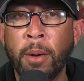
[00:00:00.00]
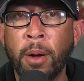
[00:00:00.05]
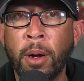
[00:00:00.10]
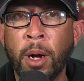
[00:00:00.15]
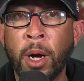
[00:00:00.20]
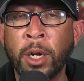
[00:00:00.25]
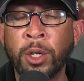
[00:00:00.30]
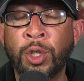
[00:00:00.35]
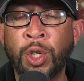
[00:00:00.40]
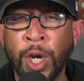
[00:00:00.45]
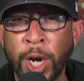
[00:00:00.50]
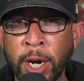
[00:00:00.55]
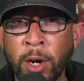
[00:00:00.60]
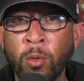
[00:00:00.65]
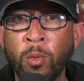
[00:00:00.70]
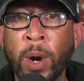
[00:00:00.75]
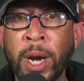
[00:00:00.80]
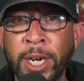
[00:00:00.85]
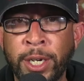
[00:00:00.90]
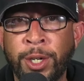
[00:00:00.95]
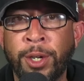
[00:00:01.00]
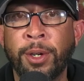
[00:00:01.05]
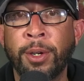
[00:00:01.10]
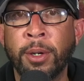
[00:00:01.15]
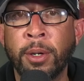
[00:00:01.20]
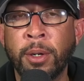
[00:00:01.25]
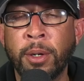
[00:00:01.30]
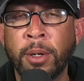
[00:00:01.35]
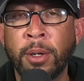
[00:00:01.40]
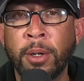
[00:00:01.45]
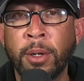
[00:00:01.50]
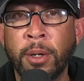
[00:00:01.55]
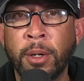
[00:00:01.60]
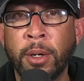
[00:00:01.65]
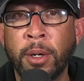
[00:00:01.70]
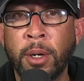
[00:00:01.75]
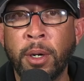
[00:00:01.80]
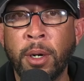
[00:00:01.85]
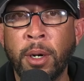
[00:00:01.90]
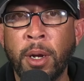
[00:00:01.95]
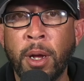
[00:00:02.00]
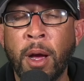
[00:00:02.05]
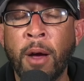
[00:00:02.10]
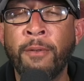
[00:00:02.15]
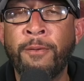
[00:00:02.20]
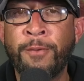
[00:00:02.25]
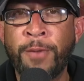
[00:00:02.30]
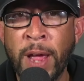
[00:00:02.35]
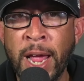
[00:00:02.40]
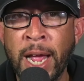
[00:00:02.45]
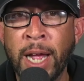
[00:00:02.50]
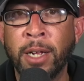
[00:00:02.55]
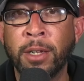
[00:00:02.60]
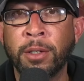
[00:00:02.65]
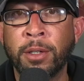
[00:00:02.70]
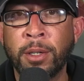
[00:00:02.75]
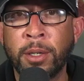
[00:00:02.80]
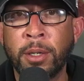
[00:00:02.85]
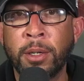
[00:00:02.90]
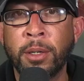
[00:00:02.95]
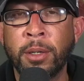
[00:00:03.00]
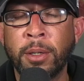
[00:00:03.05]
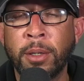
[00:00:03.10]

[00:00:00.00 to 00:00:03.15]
a generation of fans